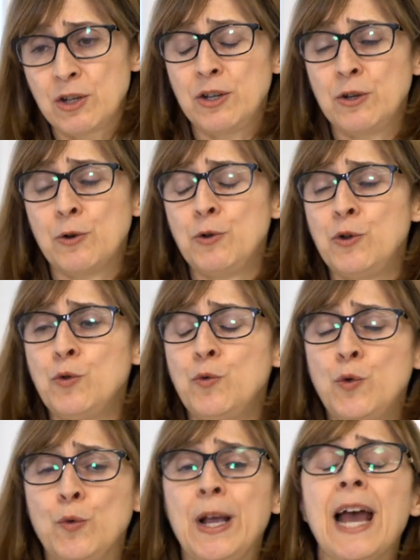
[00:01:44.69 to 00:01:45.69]
you know, you,
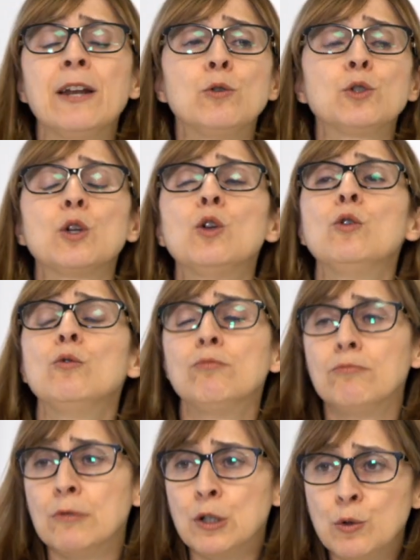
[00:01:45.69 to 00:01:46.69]
you cannot
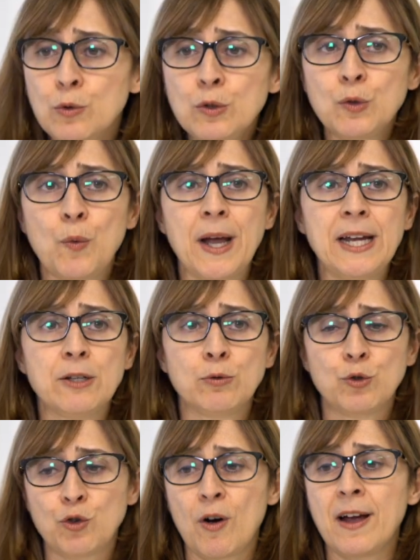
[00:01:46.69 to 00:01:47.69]
lose weight or
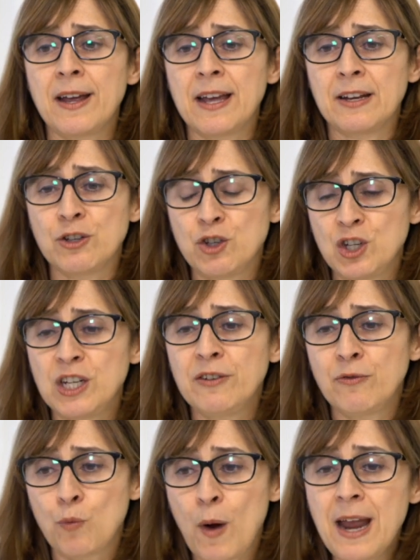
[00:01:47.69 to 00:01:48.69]
try and
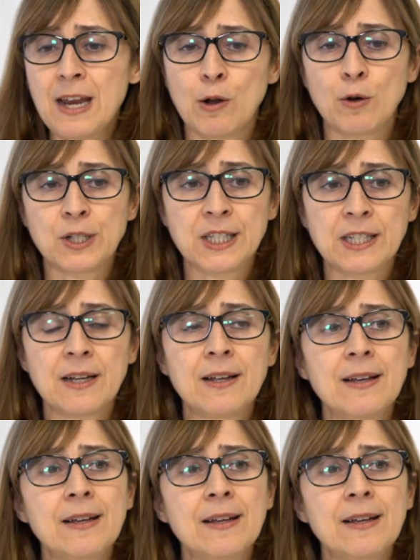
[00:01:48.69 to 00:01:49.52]
achieve weight loss,